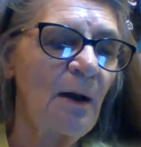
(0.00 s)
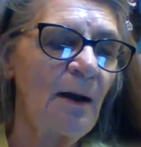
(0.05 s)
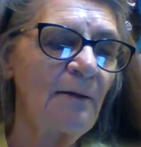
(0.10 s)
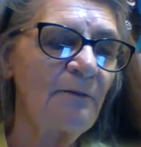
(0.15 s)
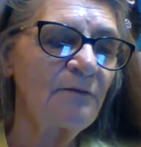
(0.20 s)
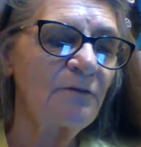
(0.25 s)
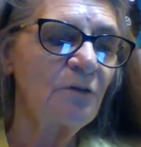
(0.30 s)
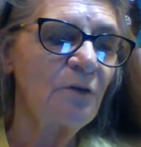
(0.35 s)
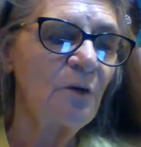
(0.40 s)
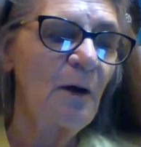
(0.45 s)

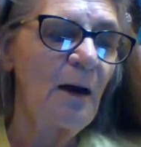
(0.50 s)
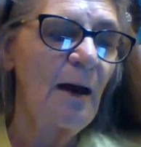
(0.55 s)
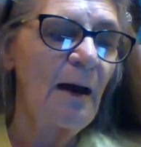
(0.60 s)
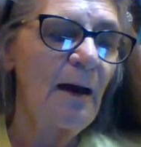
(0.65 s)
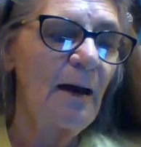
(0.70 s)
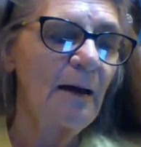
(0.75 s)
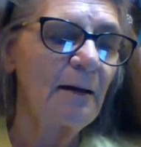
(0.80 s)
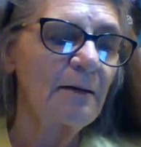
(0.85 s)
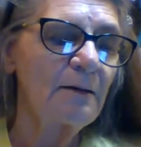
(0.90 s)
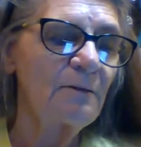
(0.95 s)
I've
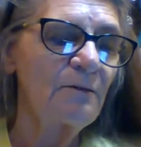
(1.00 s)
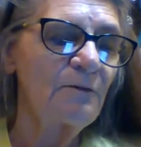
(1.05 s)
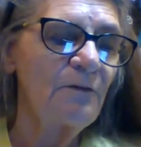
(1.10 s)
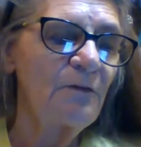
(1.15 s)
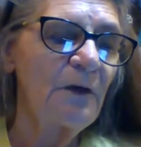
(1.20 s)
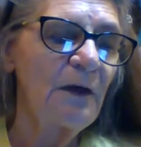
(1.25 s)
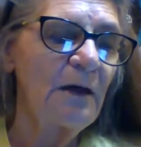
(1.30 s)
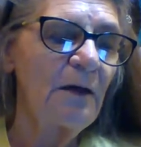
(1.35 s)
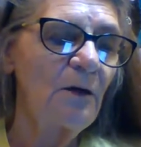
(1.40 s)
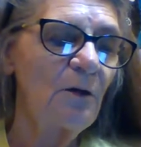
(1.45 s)
tried and
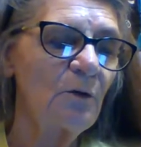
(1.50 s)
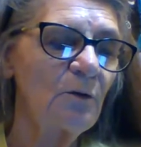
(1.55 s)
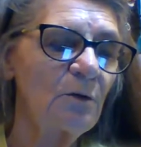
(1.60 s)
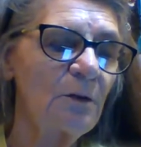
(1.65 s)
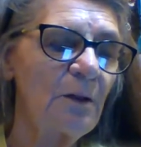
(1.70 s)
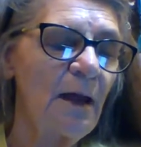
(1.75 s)
failed.